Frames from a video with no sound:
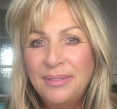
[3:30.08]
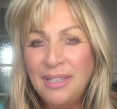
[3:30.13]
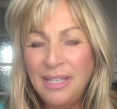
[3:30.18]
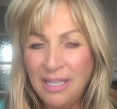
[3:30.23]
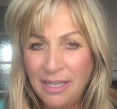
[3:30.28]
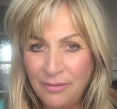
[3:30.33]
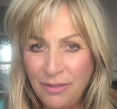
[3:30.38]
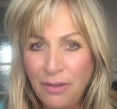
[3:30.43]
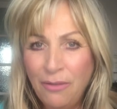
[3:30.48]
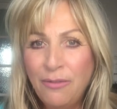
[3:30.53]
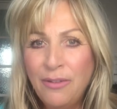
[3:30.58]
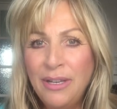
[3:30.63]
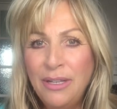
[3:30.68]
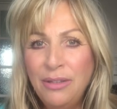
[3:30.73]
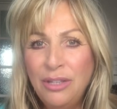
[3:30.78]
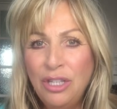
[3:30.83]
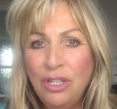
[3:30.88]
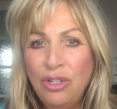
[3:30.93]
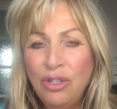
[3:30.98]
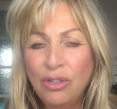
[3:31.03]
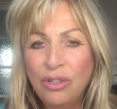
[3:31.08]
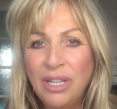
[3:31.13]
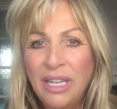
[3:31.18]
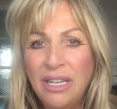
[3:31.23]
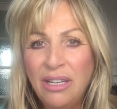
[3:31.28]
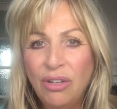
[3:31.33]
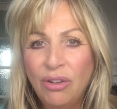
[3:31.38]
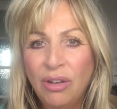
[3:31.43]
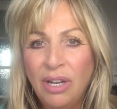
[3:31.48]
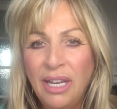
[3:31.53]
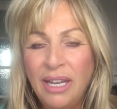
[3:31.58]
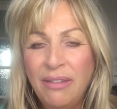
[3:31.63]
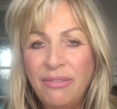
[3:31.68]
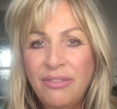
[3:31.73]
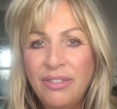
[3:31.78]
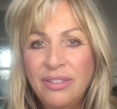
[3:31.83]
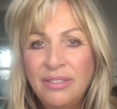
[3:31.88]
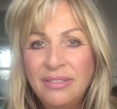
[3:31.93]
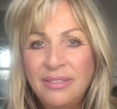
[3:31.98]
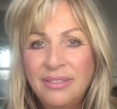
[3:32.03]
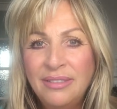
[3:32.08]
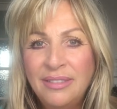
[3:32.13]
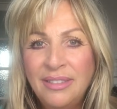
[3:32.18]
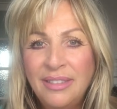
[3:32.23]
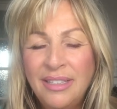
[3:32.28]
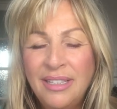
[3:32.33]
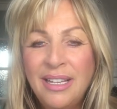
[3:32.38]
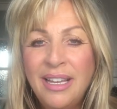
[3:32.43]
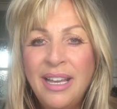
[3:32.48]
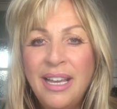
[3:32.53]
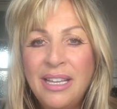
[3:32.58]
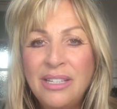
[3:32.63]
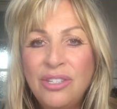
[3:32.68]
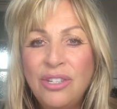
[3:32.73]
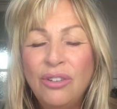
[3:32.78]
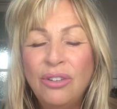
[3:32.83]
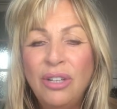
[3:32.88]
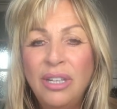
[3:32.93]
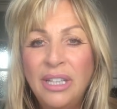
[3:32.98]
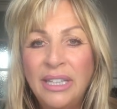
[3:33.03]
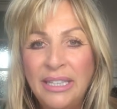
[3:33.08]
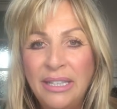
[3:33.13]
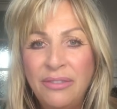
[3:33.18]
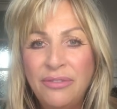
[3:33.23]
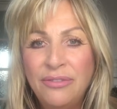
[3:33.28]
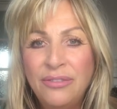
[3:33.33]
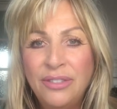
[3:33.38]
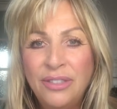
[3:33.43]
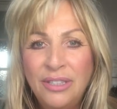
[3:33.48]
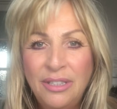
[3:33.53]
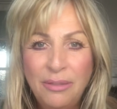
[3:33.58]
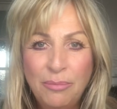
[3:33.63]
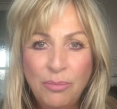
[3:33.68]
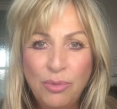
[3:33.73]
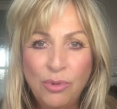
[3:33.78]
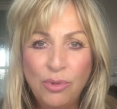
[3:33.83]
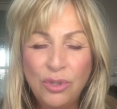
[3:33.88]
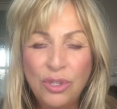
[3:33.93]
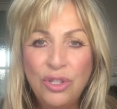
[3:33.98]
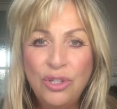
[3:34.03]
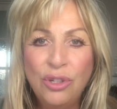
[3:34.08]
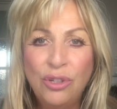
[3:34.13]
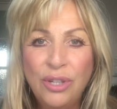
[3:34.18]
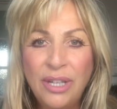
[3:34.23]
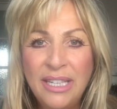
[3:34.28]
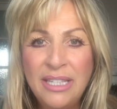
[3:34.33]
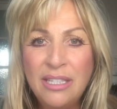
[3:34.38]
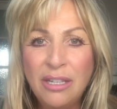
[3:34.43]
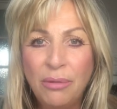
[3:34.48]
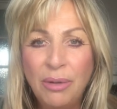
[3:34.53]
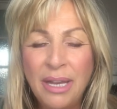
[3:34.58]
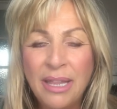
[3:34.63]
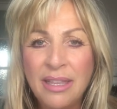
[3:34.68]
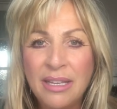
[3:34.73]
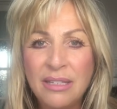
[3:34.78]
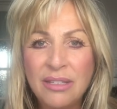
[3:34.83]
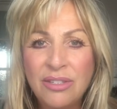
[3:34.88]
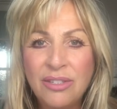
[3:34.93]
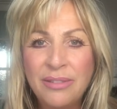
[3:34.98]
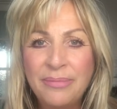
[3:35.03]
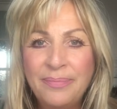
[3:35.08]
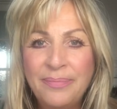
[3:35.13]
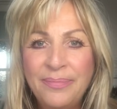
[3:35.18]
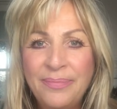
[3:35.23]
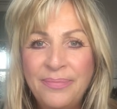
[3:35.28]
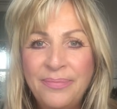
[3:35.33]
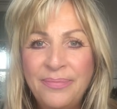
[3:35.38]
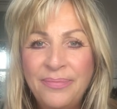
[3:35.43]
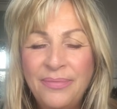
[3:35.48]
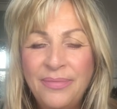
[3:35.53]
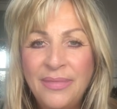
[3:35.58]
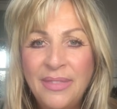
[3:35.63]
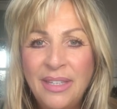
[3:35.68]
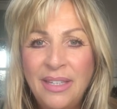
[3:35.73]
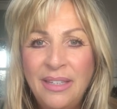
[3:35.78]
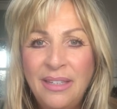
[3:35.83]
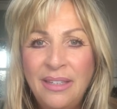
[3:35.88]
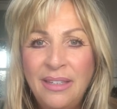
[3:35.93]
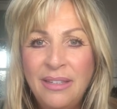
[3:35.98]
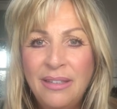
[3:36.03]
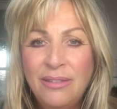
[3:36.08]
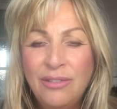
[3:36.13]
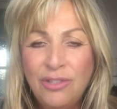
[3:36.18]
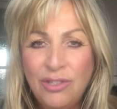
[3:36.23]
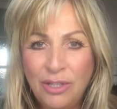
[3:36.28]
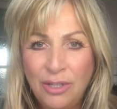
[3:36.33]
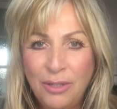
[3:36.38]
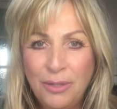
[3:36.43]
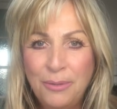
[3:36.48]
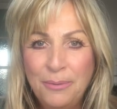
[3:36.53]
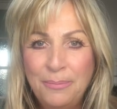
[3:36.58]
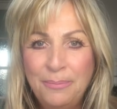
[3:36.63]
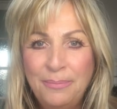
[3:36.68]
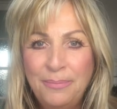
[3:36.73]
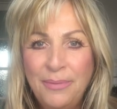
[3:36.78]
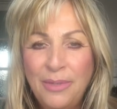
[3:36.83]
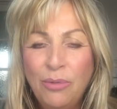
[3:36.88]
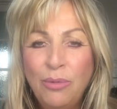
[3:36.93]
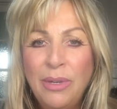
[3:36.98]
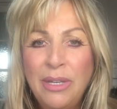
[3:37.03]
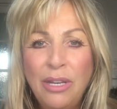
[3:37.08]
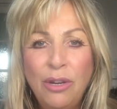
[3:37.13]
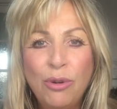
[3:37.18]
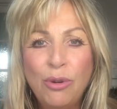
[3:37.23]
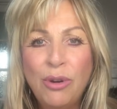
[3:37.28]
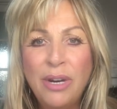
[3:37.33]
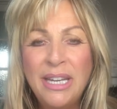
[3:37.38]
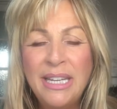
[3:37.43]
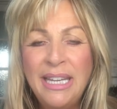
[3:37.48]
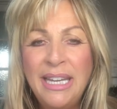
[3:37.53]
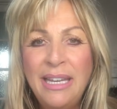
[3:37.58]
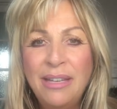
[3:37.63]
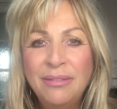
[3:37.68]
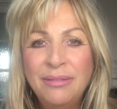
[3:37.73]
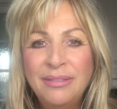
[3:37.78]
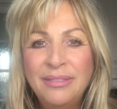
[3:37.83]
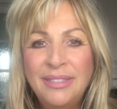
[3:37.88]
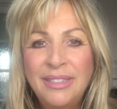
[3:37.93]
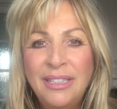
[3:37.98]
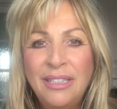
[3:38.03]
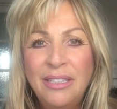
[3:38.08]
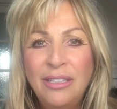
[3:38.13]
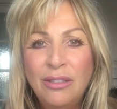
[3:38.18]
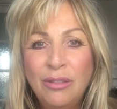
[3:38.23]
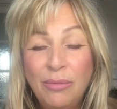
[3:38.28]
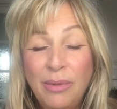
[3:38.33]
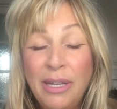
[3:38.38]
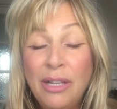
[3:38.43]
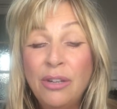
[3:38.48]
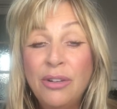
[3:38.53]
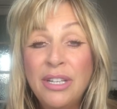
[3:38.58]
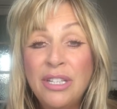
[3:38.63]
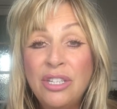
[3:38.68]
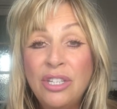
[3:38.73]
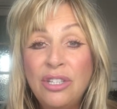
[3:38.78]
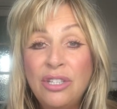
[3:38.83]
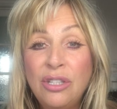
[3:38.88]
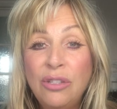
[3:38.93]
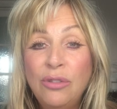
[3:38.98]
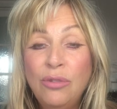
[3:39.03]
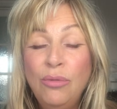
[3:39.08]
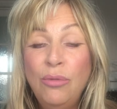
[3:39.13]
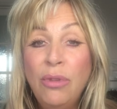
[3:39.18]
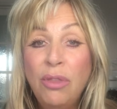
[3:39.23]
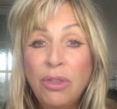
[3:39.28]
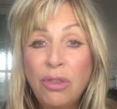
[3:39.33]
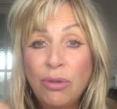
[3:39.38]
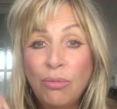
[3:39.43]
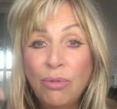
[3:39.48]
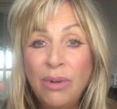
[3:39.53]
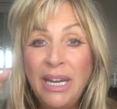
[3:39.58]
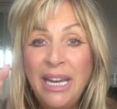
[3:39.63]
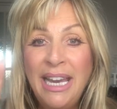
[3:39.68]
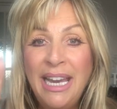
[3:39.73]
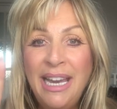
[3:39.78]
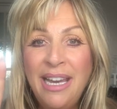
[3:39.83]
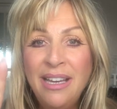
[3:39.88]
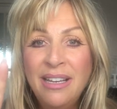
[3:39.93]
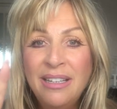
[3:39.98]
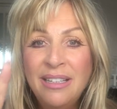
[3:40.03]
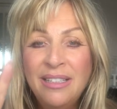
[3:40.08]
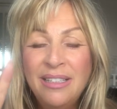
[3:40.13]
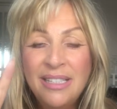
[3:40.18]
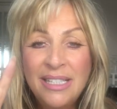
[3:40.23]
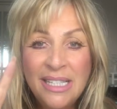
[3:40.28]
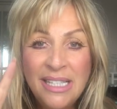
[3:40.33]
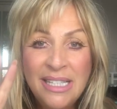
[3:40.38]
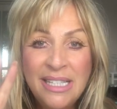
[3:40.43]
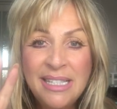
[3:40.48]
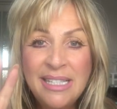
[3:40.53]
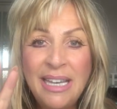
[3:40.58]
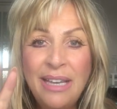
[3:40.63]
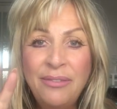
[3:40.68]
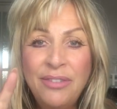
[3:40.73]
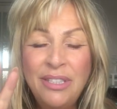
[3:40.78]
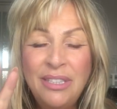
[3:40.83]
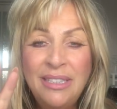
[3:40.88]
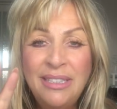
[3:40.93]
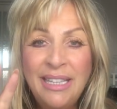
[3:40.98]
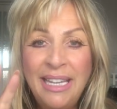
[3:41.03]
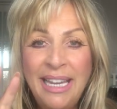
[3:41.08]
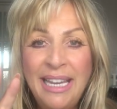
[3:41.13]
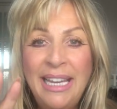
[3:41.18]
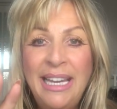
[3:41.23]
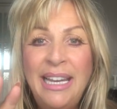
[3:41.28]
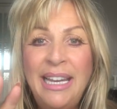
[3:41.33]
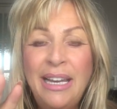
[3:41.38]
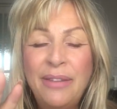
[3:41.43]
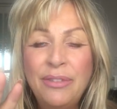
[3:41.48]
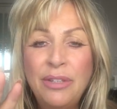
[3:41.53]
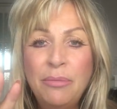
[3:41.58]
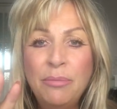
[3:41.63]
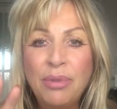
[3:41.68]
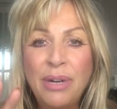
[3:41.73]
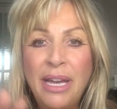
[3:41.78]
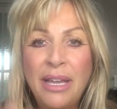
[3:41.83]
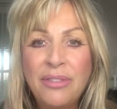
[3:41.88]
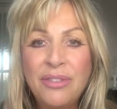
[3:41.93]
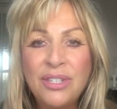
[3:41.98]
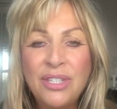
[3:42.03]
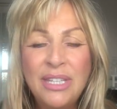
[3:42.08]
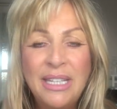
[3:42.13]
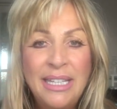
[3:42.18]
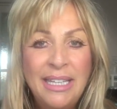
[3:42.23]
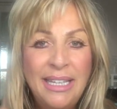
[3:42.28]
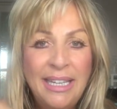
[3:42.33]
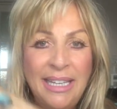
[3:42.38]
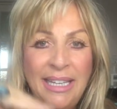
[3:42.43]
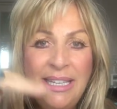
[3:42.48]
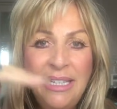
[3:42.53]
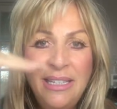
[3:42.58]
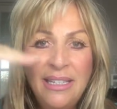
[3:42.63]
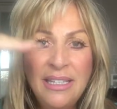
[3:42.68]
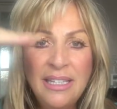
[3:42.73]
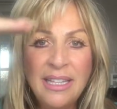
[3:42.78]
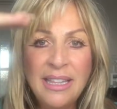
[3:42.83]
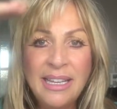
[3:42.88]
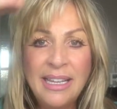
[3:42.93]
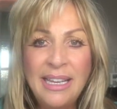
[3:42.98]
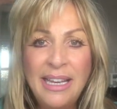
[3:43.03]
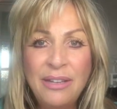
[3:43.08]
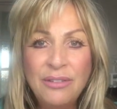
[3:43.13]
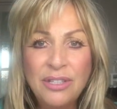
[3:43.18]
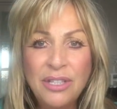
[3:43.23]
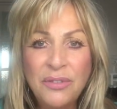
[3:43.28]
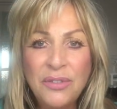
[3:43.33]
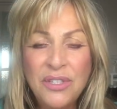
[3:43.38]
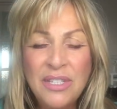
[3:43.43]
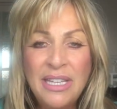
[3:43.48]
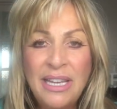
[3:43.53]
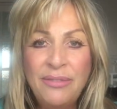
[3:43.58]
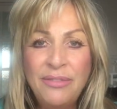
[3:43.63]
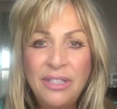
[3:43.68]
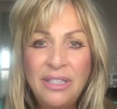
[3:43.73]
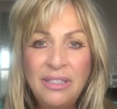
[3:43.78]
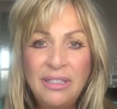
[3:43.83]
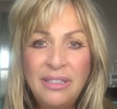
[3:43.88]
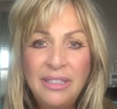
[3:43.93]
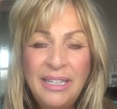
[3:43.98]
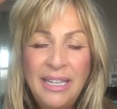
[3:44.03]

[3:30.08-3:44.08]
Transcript: Have you found the joy in your life? Has your life brought joy to others? So, when you're ready, we're going to do 3, 7, 11 breaths into the count of 7,